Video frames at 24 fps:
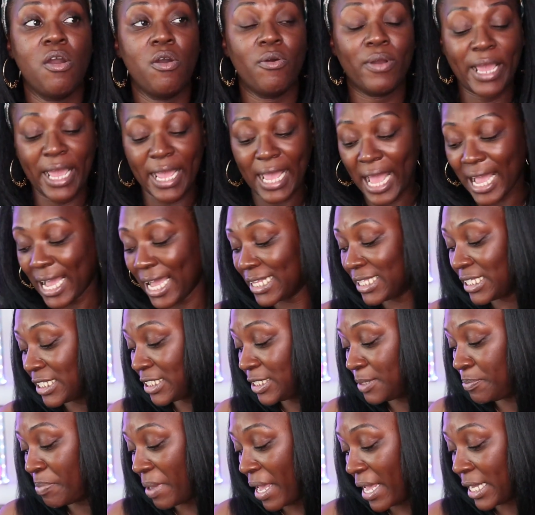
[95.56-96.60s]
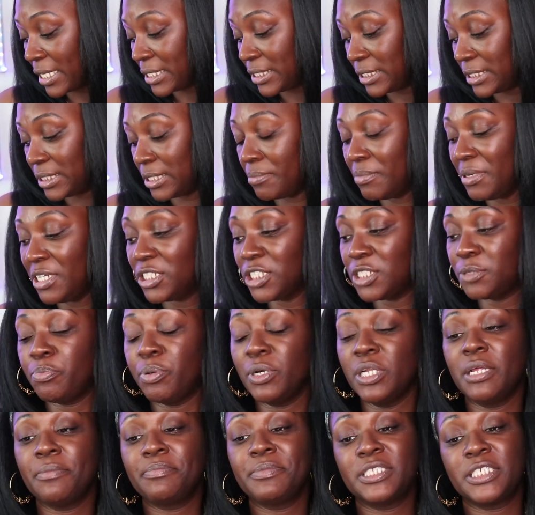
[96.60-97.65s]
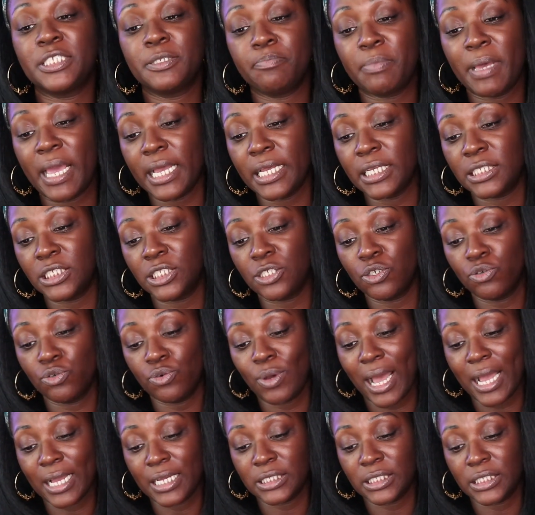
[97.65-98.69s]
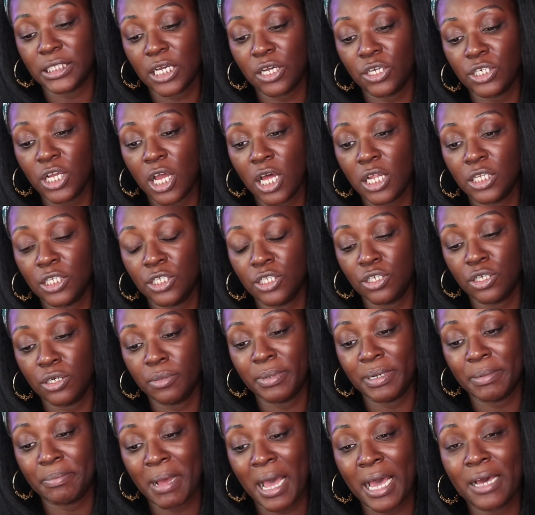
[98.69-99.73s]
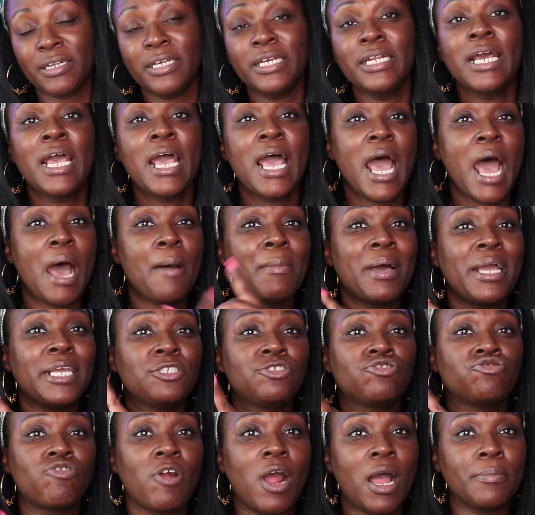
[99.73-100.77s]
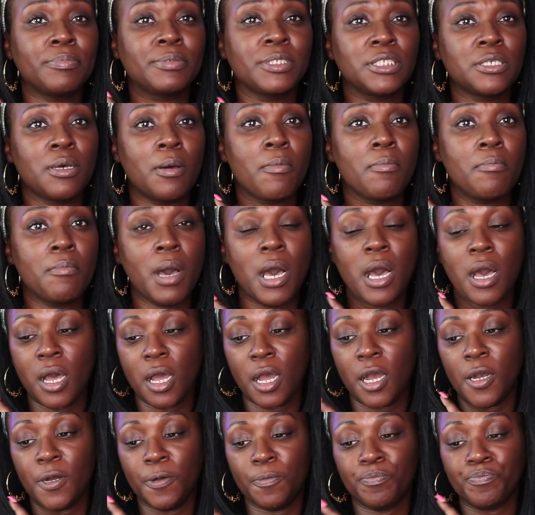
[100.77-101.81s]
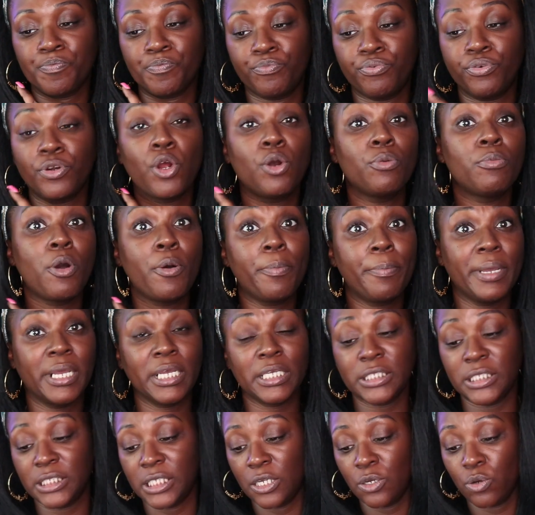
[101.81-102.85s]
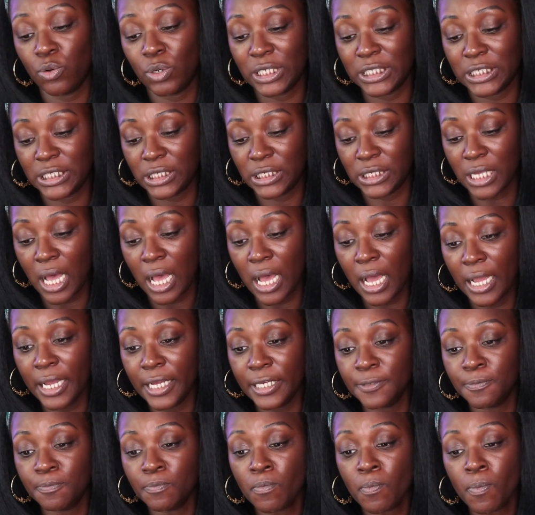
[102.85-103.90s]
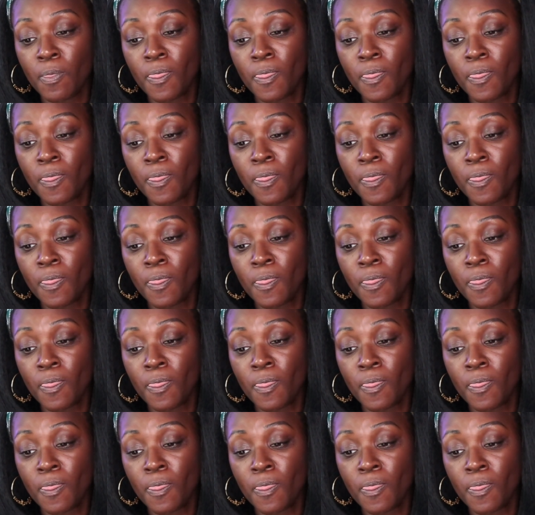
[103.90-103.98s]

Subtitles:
Okay, I got the specs. Let me just pull up the specs so I can tell y'all a little bit about it. I might drop some promo pics in on the side.